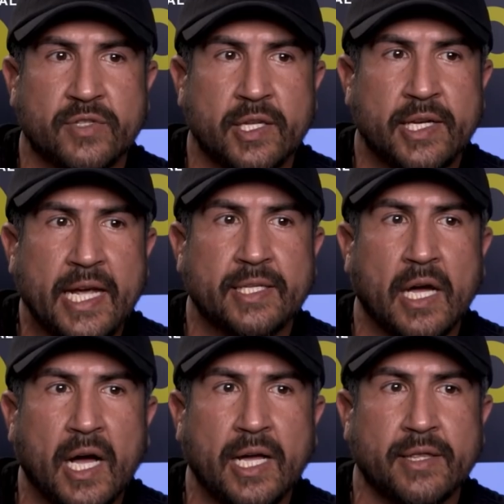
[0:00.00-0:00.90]
if the day's
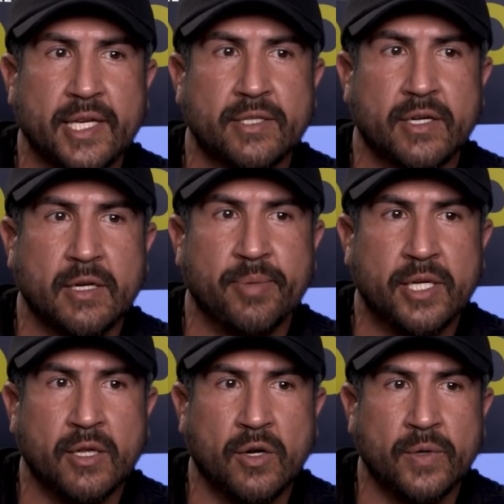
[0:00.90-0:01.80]
hot, things are gonna be
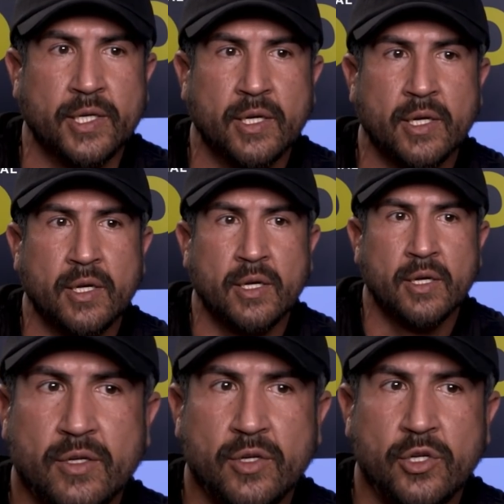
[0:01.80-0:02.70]
glowing.
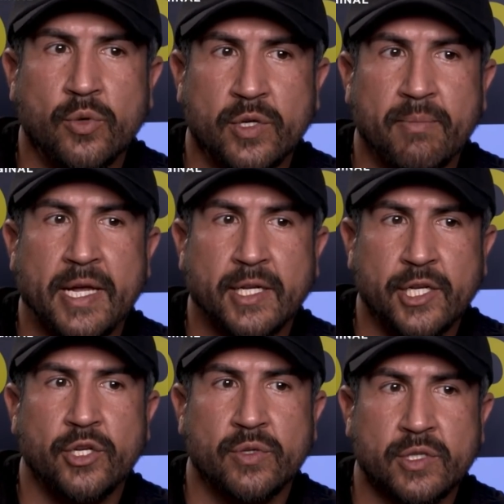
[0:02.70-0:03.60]
You, you would mainly
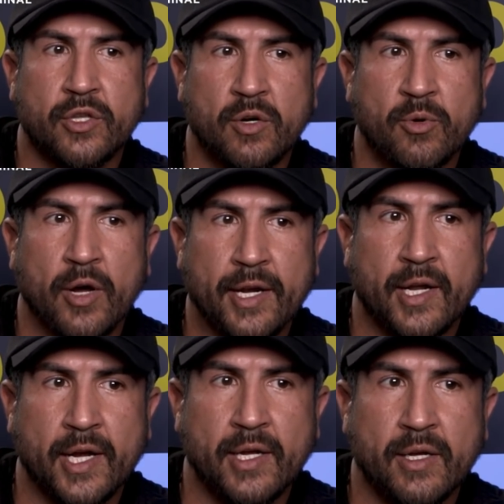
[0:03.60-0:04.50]
use thermal at
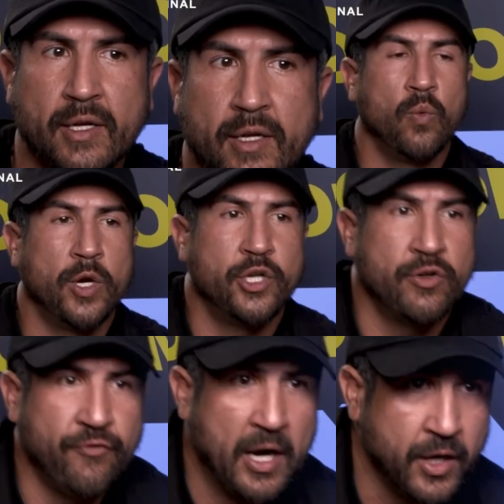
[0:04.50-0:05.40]
night. When you're
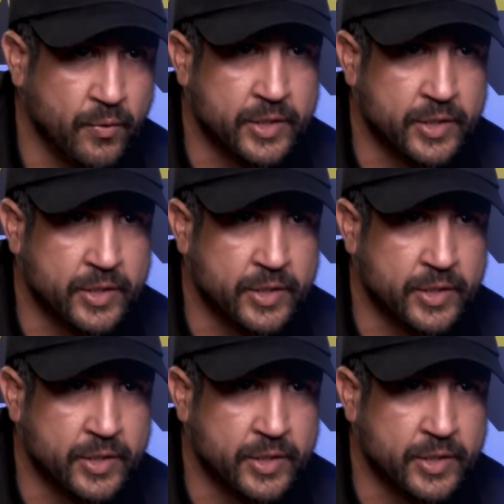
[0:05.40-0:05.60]
firing